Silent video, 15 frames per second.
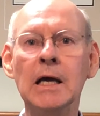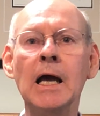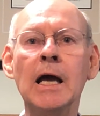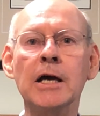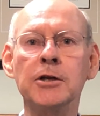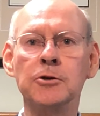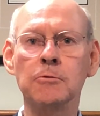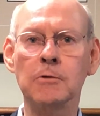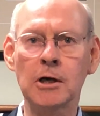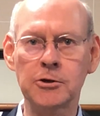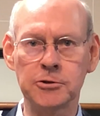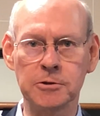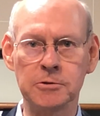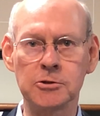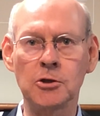and
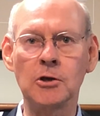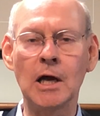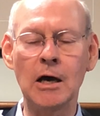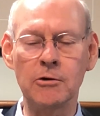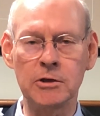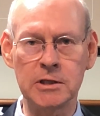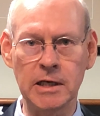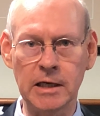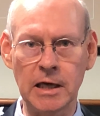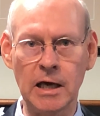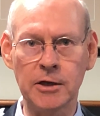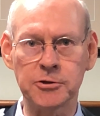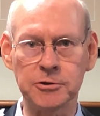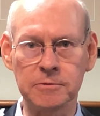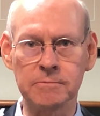directions on how to take
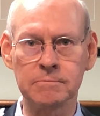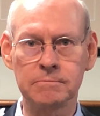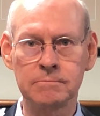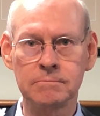action.